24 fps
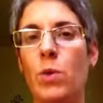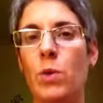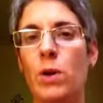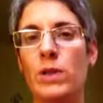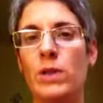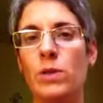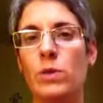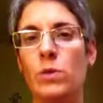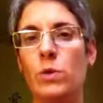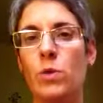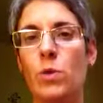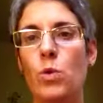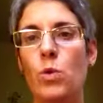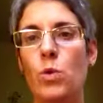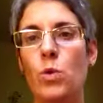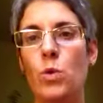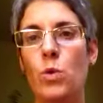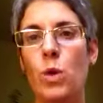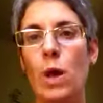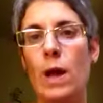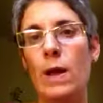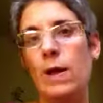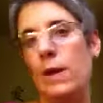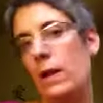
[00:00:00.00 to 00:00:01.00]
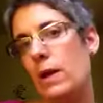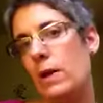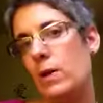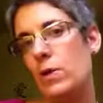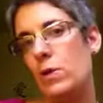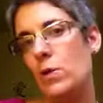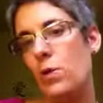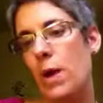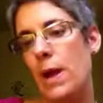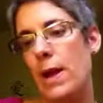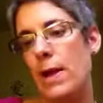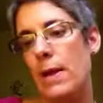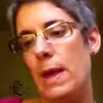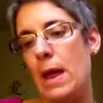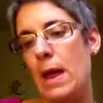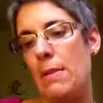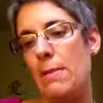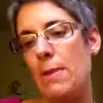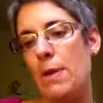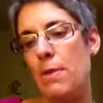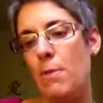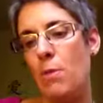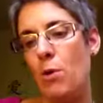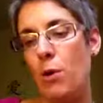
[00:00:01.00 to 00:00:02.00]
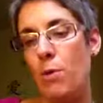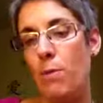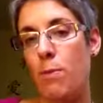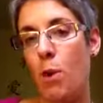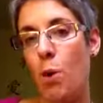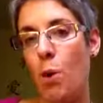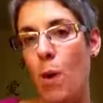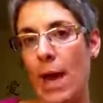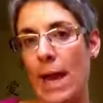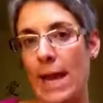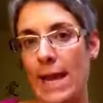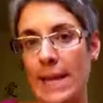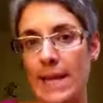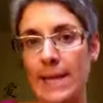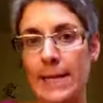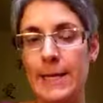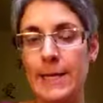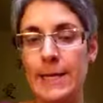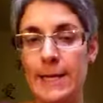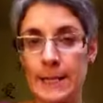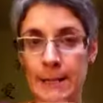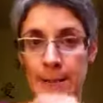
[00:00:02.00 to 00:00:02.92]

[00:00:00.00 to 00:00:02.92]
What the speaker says: was quite a bit more poetic.